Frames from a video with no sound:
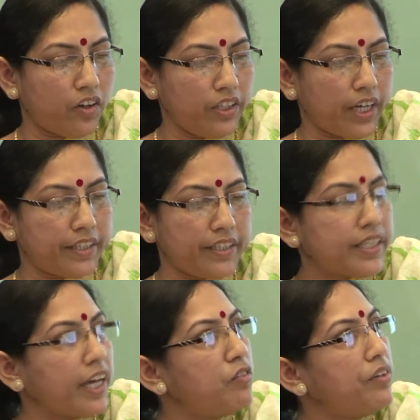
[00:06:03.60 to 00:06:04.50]
on the other
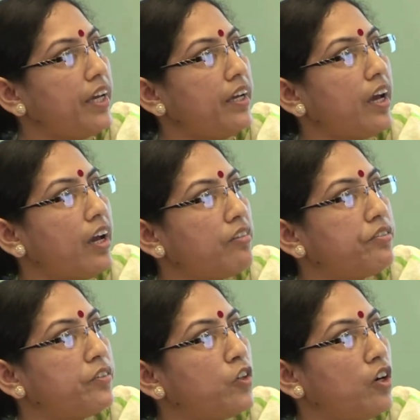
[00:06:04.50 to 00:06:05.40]
side, we
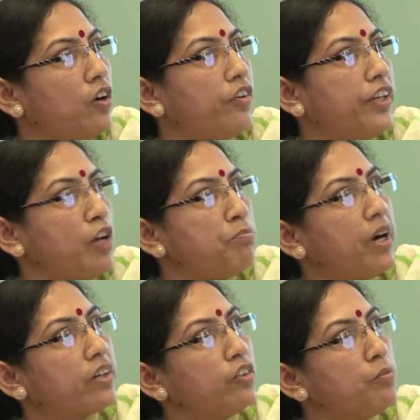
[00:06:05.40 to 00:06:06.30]
have already
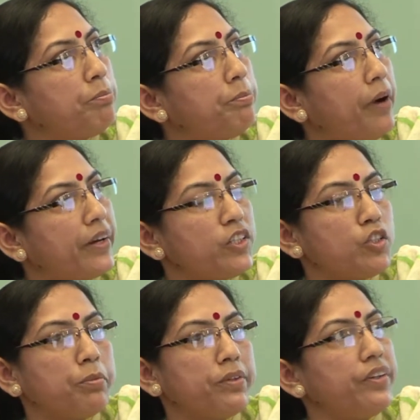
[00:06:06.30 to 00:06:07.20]
embarked on a
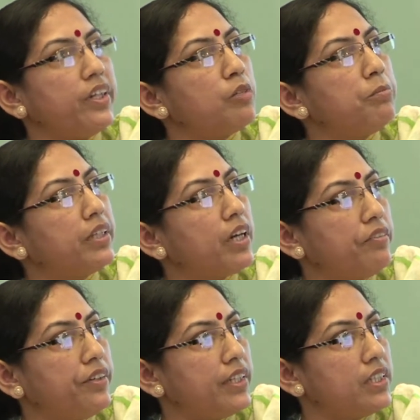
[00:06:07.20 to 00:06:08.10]
participatory urban
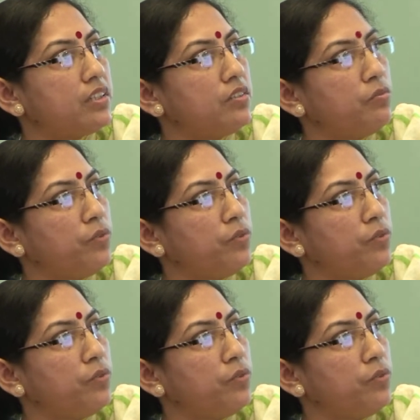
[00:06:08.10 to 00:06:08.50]
governance.